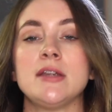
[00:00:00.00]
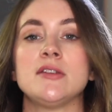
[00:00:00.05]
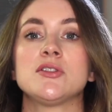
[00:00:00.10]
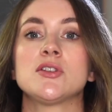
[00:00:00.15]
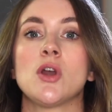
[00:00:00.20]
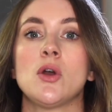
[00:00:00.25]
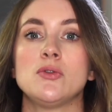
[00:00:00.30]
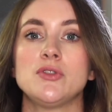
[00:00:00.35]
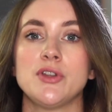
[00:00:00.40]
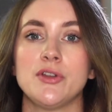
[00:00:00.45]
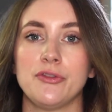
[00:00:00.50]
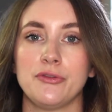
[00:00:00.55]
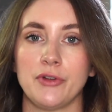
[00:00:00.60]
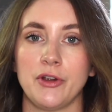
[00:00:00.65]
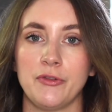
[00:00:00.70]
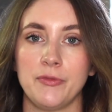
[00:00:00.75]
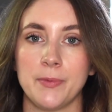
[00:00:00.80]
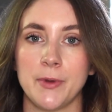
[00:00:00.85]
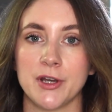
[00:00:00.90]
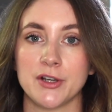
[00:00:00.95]
go to
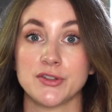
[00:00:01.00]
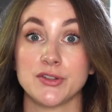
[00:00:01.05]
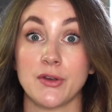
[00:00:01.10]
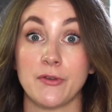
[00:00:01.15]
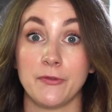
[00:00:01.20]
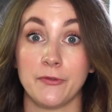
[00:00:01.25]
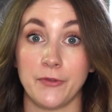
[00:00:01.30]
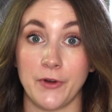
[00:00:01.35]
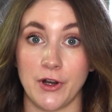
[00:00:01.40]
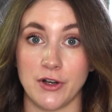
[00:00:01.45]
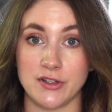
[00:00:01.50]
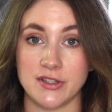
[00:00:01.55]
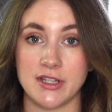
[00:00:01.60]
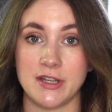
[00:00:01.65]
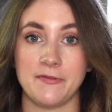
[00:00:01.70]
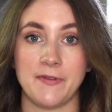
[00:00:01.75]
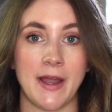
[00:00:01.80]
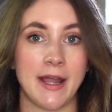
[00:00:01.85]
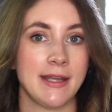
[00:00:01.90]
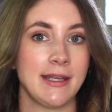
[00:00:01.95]
Thriftbooks first.
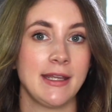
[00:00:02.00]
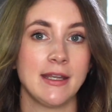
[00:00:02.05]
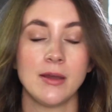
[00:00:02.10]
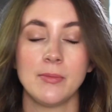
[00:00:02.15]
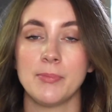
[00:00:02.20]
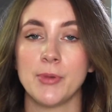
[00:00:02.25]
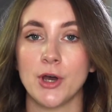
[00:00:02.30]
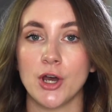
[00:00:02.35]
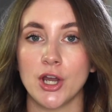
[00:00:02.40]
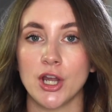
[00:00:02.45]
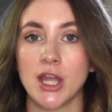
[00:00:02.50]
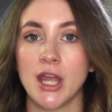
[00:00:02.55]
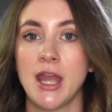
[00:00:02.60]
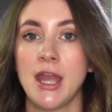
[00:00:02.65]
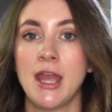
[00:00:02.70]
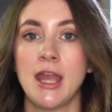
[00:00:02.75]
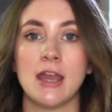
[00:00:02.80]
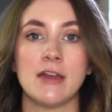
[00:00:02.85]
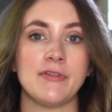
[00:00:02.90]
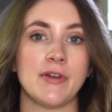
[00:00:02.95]
If I need a book,
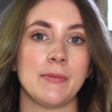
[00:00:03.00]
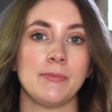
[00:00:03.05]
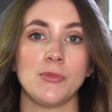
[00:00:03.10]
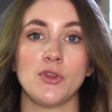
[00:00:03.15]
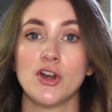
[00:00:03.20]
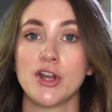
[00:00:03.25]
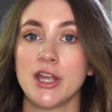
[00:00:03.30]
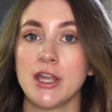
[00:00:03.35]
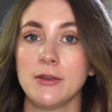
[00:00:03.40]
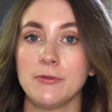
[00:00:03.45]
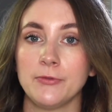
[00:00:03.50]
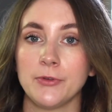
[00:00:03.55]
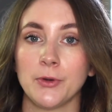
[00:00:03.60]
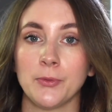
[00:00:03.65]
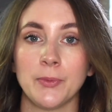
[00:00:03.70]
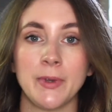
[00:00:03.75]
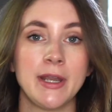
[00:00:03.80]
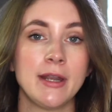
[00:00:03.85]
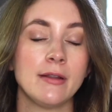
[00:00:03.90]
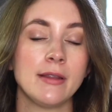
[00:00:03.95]
if I'm looking for
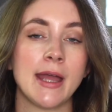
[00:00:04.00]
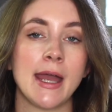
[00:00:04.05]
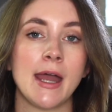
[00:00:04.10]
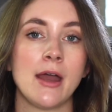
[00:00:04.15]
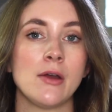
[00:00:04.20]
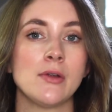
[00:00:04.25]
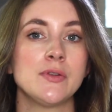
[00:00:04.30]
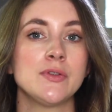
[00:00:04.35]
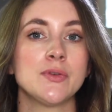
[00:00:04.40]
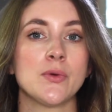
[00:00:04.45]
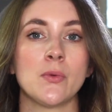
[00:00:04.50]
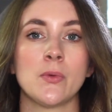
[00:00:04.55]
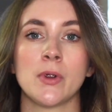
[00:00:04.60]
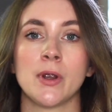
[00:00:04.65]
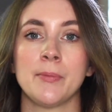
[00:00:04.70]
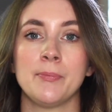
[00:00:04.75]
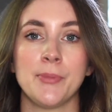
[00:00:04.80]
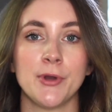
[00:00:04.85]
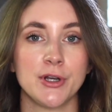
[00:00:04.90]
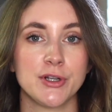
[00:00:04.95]
read alouds
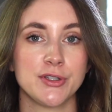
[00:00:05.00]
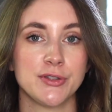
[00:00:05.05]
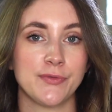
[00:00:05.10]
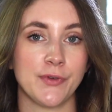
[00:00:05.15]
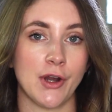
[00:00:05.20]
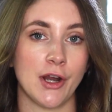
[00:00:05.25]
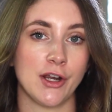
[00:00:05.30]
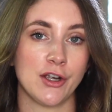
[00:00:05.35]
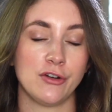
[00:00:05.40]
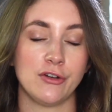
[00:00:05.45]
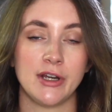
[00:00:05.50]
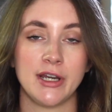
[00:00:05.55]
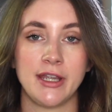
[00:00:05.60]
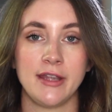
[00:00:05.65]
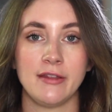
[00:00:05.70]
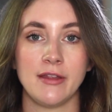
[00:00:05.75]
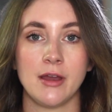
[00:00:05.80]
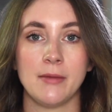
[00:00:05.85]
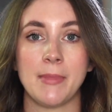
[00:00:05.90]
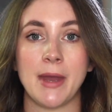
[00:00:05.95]
or books for our
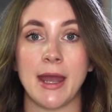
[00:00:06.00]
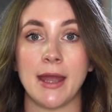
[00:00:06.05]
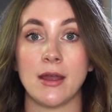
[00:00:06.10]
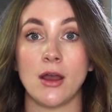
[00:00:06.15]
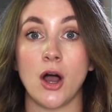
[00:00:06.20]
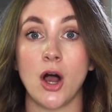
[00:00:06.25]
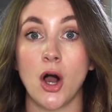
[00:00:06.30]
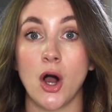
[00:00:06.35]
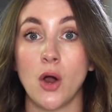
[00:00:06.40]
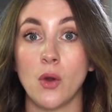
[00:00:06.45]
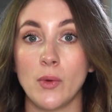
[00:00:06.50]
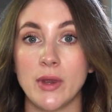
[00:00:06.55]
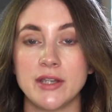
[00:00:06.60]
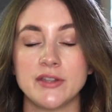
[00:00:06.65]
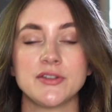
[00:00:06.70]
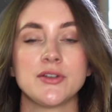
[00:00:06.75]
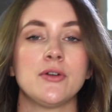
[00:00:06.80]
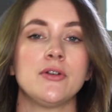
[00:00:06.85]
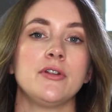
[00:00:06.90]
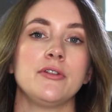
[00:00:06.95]
curriculum, I
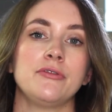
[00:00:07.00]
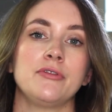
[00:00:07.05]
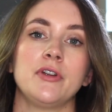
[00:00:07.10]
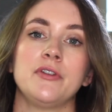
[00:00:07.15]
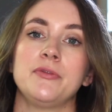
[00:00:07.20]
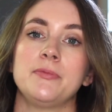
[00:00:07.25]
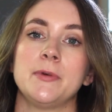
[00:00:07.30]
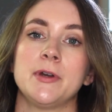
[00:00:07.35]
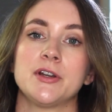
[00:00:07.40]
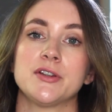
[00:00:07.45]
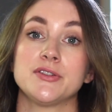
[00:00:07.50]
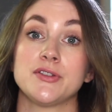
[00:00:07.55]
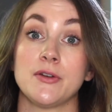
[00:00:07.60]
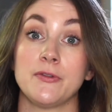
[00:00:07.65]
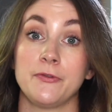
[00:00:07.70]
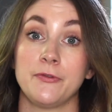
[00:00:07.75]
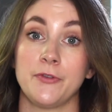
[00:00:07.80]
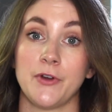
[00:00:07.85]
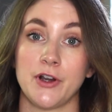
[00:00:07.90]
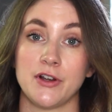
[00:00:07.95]
always go to Thriftbooks
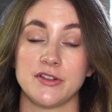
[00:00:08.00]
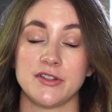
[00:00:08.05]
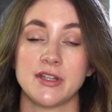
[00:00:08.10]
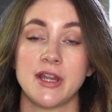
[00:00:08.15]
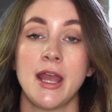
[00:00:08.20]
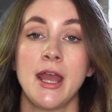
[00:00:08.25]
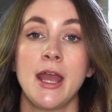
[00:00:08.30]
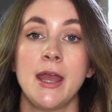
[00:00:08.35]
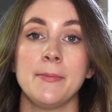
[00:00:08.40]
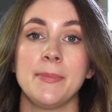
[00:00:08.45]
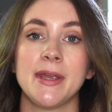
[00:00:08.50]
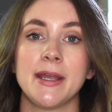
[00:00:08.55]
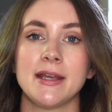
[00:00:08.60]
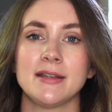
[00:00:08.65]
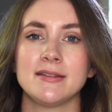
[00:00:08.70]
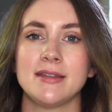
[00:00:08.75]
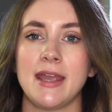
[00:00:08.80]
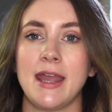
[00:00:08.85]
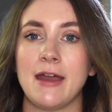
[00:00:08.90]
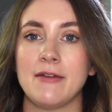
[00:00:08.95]
first
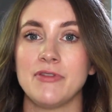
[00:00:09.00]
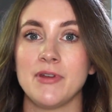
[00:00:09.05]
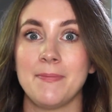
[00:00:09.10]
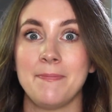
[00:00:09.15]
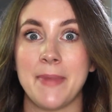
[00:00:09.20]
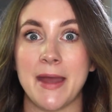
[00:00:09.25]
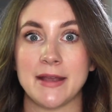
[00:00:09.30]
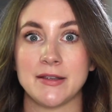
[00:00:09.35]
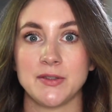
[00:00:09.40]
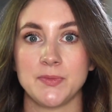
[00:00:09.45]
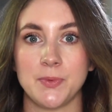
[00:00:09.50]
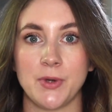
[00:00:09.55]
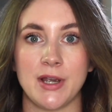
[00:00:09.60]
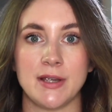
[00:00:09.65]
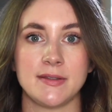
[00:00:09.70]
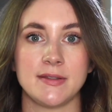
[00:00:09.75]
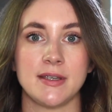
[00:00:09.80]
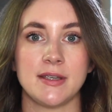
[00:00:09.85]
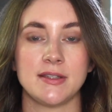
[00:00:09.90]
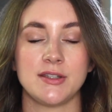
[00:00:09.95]
because they have the best
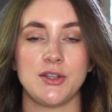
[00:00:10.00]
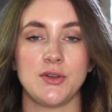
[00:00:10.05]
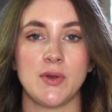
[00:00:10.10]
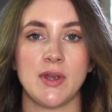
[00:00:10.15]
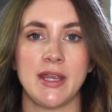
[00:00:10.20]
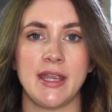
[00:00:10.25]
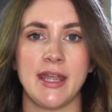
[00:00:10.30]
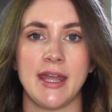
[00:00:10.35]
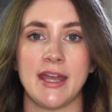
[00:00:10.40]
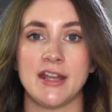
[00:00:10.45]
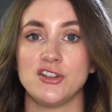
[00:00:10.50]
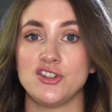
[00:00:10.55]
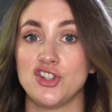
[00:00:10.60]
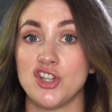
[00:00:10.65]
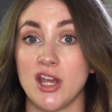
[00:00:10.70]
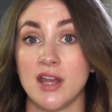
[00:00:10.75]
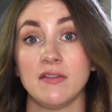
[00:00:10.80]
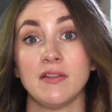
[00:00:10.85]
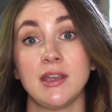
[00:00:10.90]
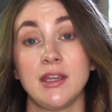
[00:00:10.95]
prices. You can get
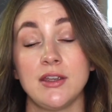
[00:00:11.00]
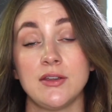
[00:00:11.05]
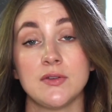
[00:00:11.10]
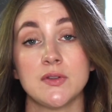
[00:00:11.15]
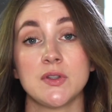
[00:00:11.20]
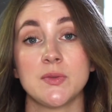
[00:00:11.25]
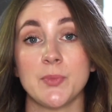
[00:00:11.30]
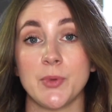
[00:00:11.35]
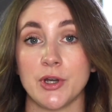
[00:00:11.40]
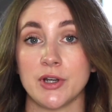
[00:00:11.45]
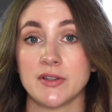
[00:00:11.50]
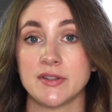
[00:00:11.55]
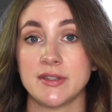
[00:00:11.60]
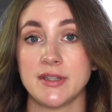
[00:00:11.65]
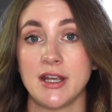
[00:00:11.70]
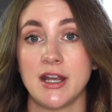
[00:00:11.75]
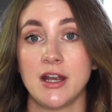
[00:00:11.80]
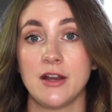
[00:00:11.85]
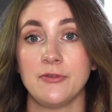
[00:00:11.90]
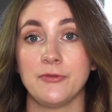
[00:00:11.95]
gently used books there